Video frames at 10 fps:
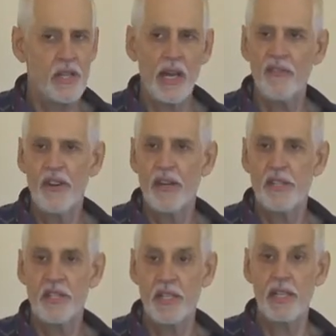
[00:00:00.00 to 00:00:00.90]
not a
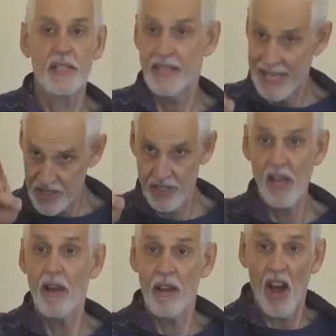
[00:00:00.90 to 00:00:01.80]
Pharisee. That's
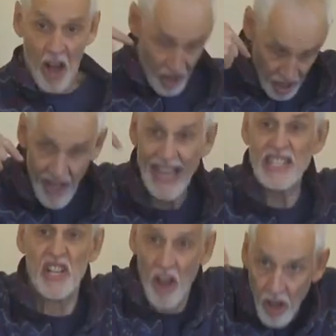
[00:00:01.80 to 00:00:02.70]

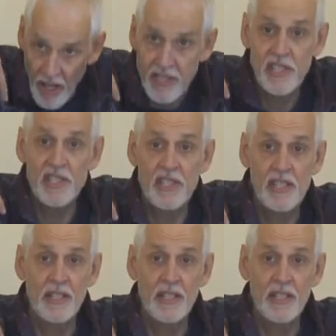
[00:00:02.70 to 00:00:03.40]
that's us.